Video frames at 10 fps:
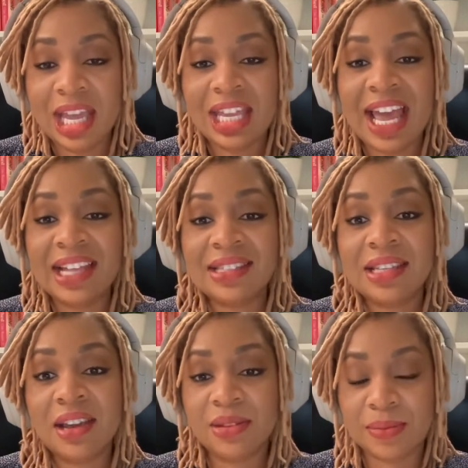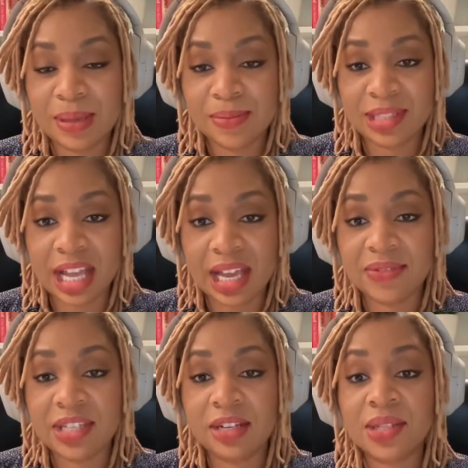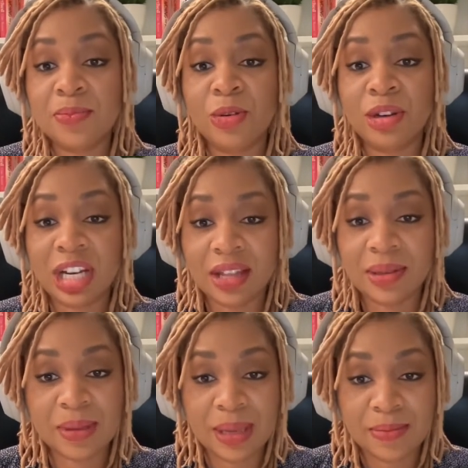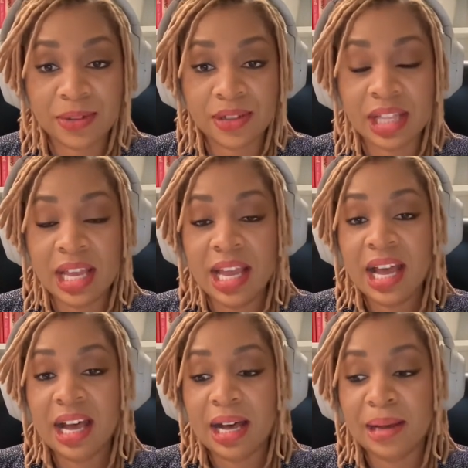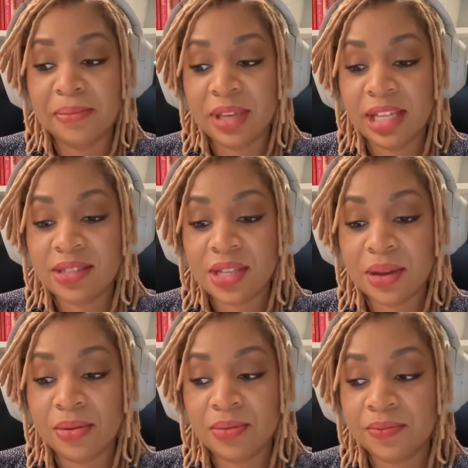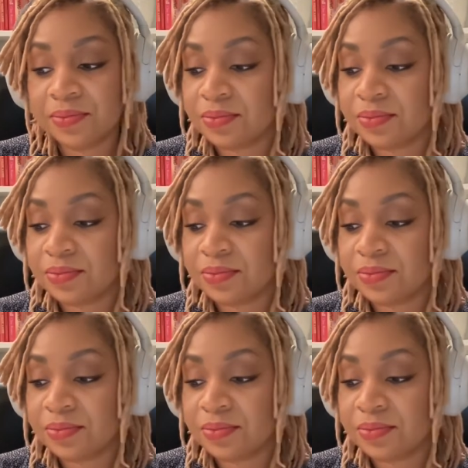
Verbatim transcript: enhancing other people's lives and supporting other people um, and so